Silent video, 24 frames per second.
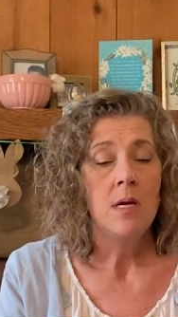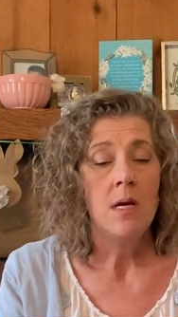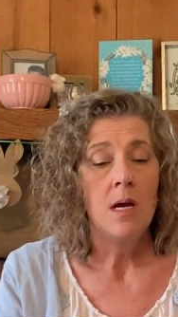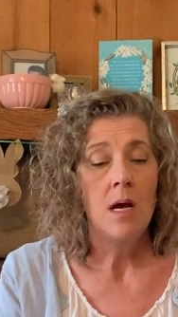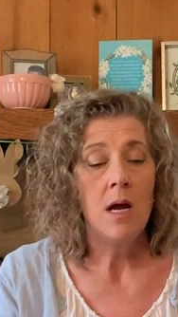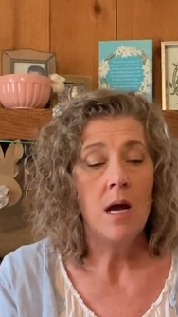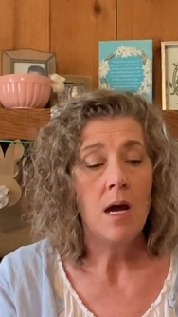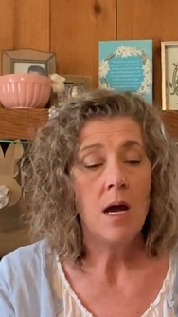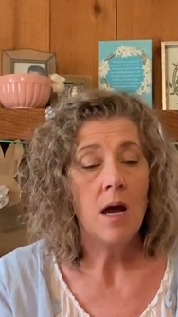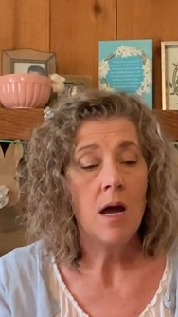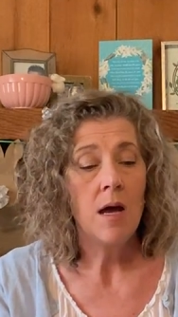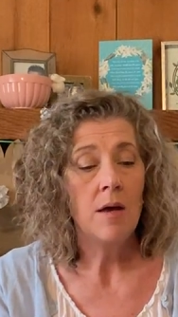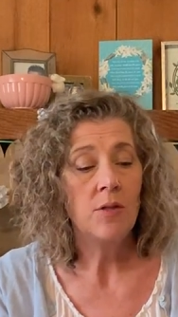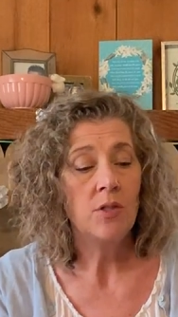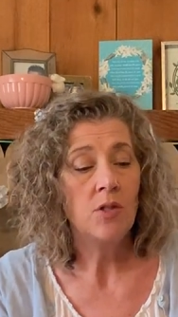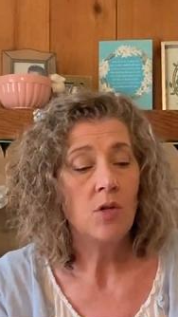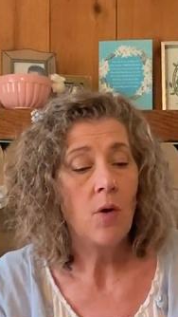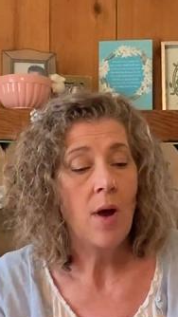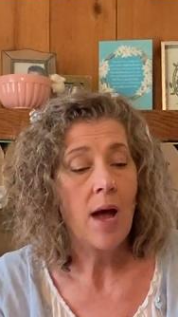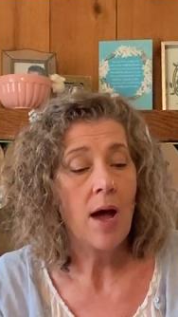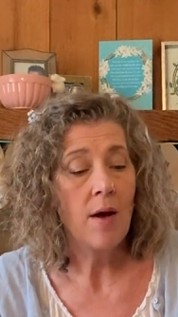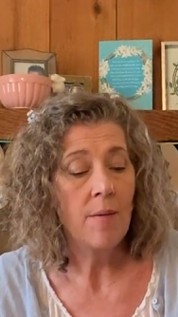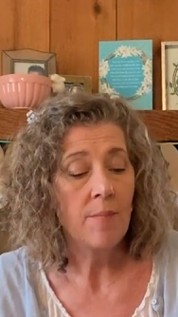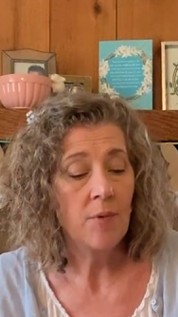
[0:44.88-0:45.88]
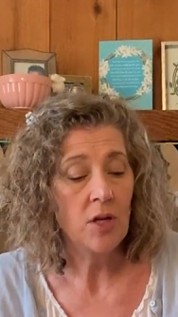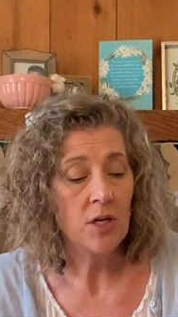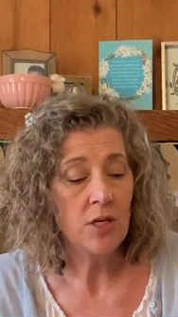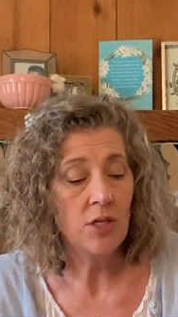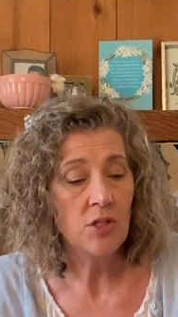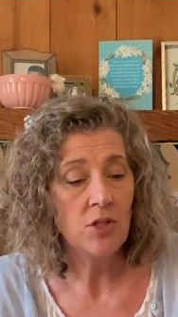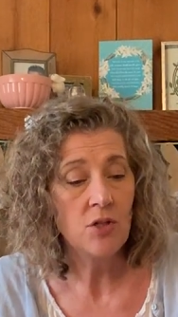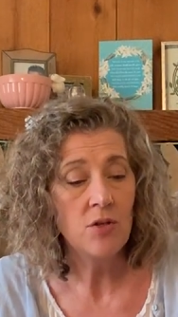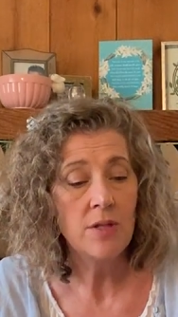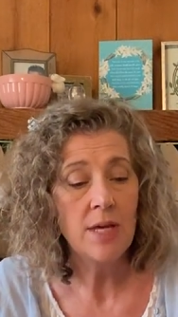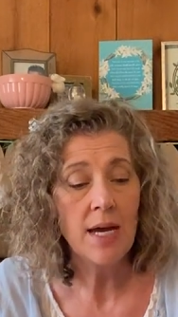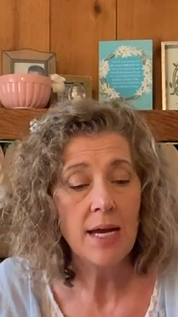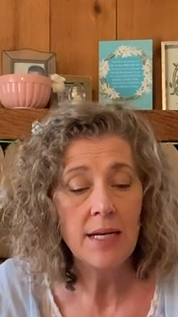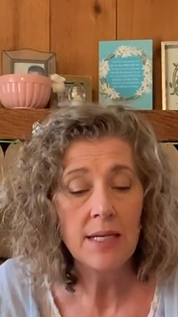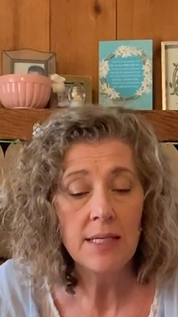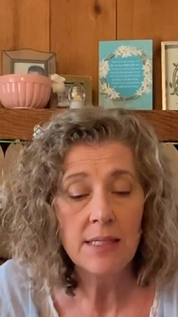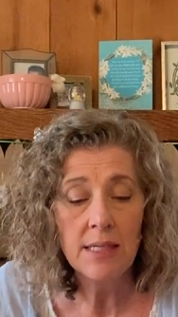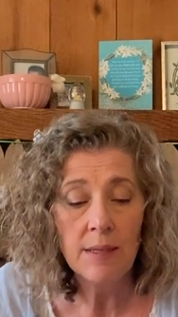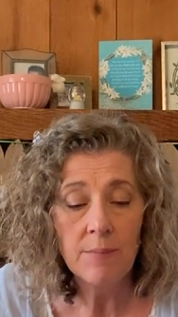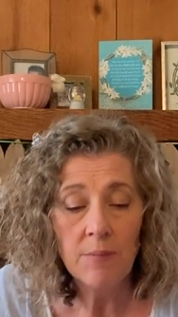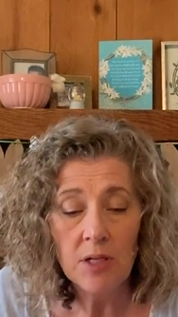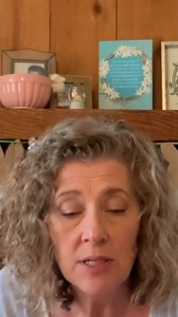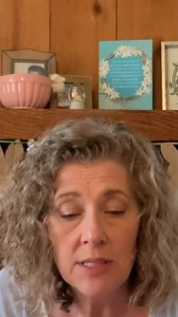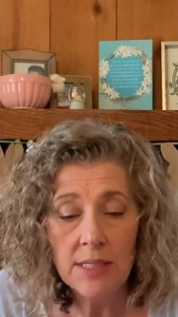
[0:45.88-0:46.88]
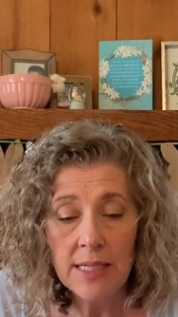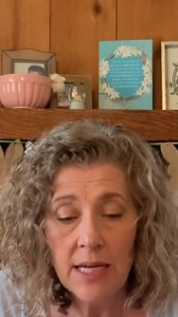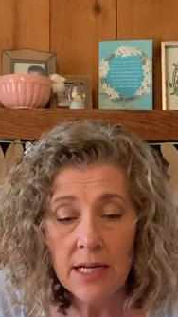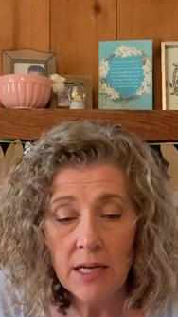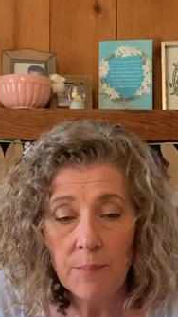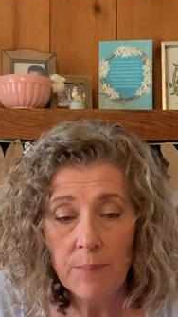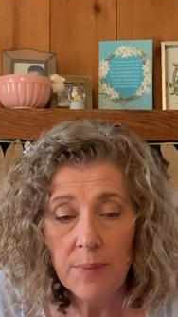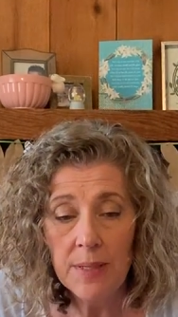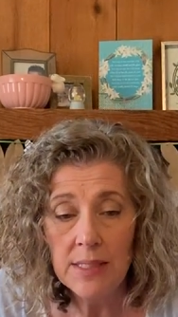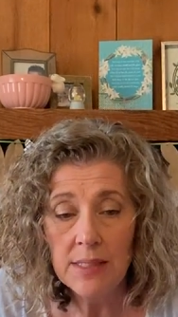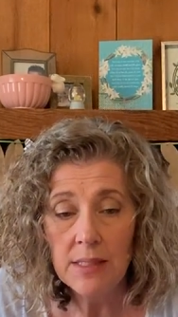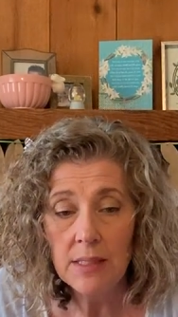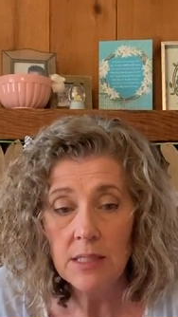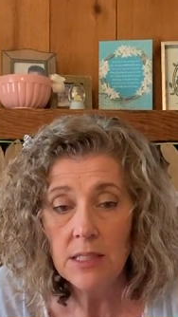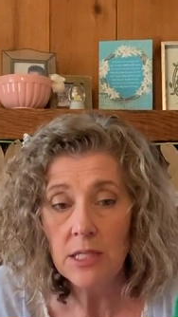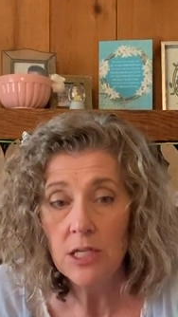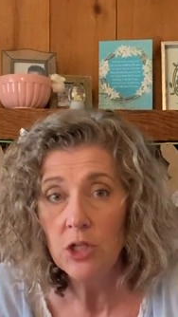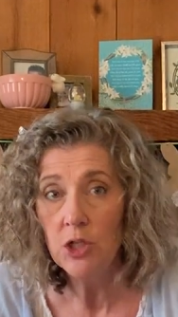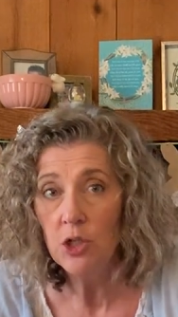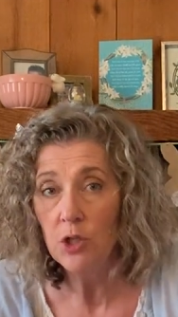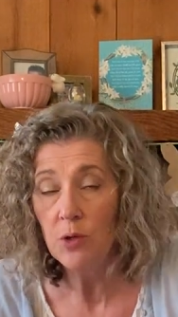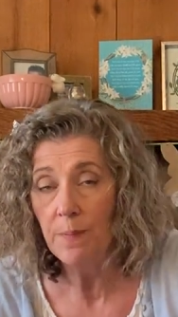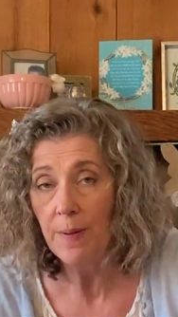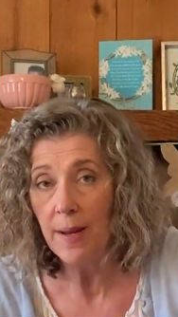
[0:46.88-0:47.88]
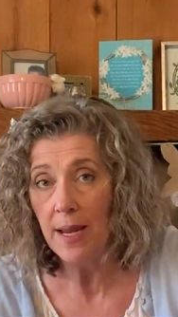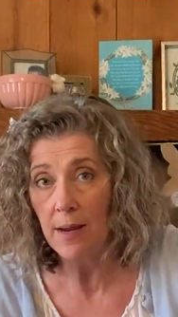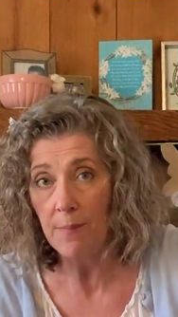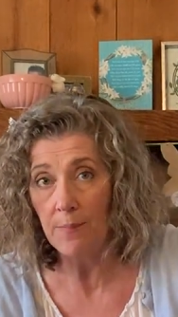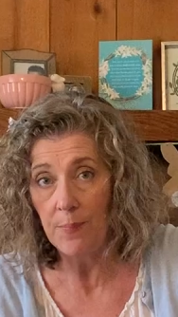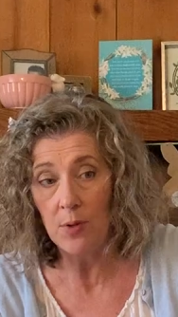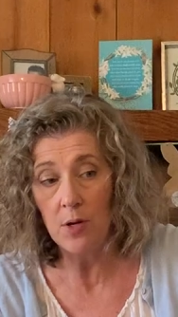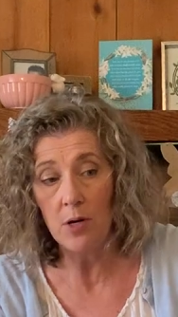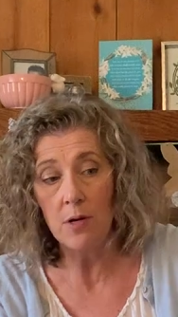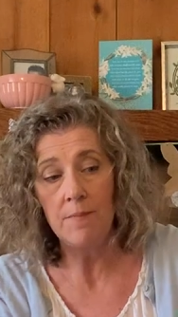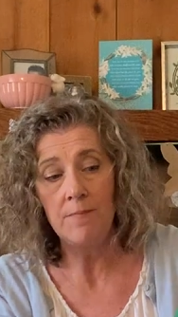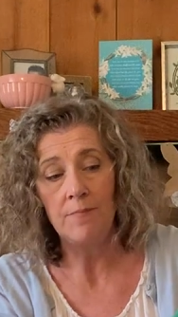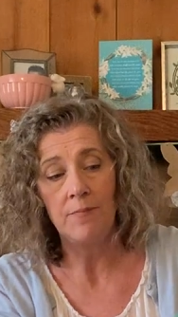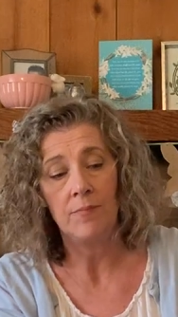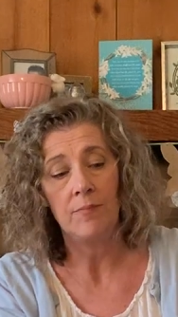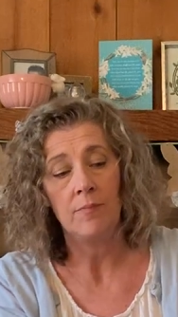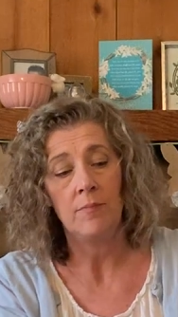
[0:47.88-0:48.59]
So how I'm going to do that is I'm going to take a piece of tissue paper